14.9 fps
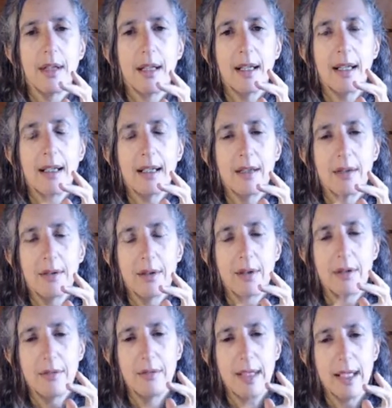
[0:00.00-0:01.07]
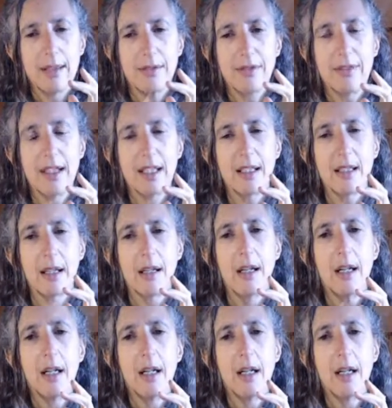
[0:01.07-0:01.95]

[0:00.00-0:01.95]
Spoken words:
And on the ring finger,